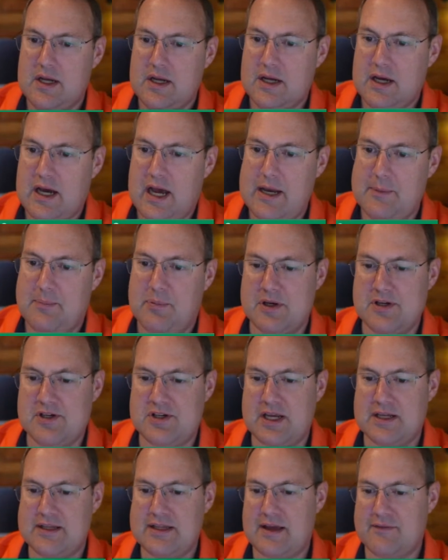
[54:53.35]
I
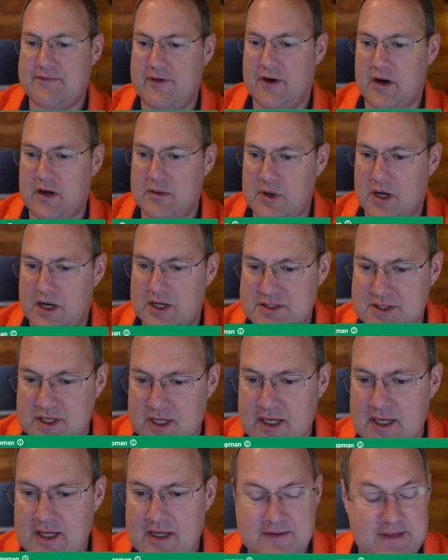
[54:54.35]
appreciate that very much.
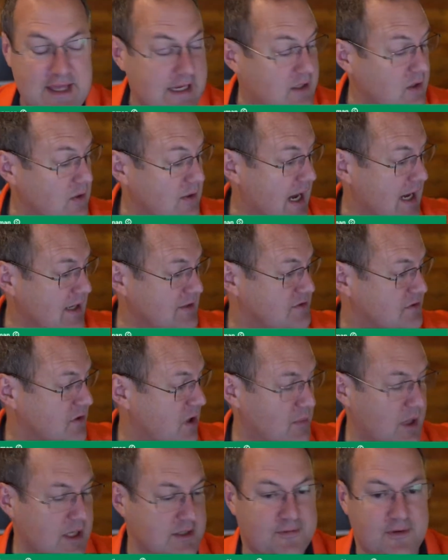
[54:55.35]
Thank you guys so
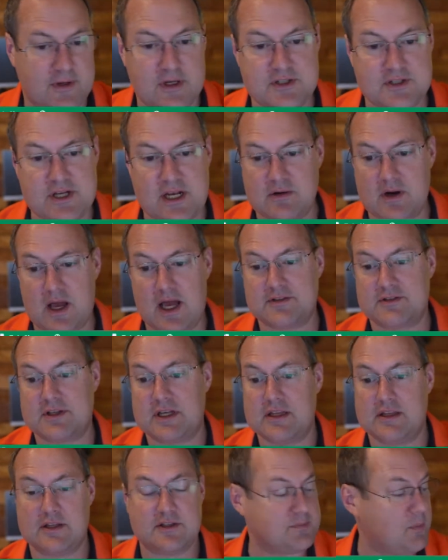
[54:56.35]
much for your generosity
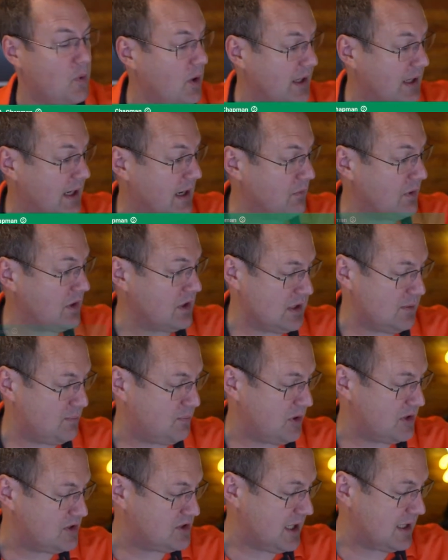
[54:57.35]
this morning. I really
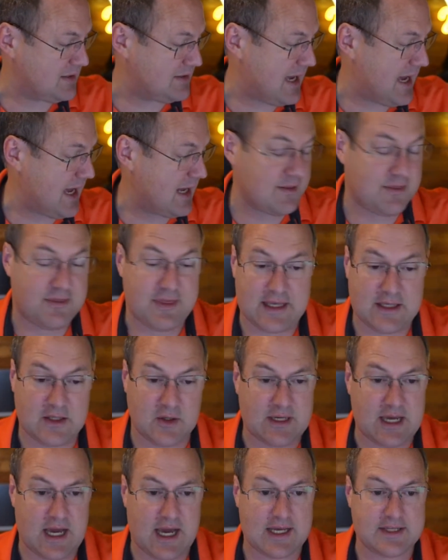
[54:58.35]
appreciate that. Thank you,
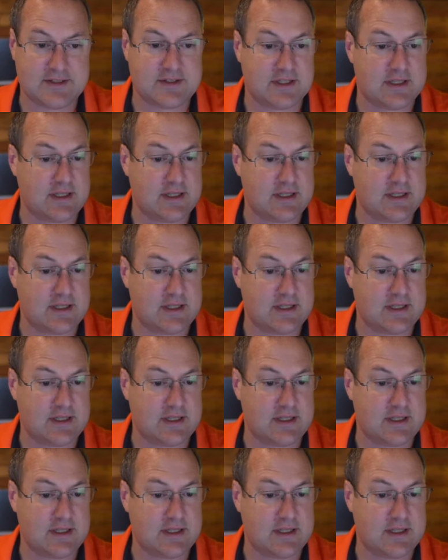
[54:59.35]
guys.